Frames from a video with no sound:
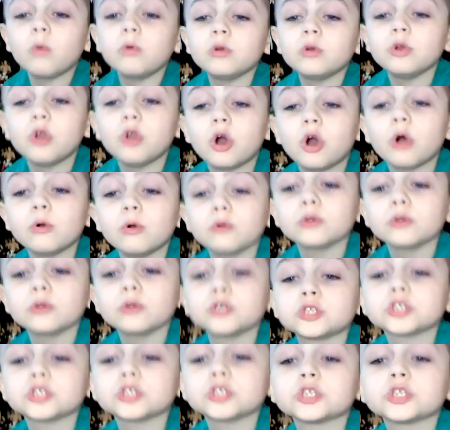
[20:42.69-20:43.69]
Steven, it's never
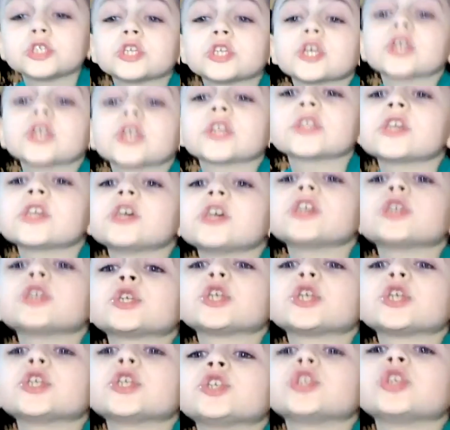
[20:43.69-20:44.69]
crossed my mind,
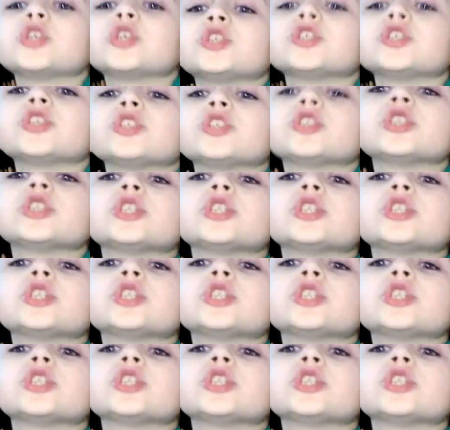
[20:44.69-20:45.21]
and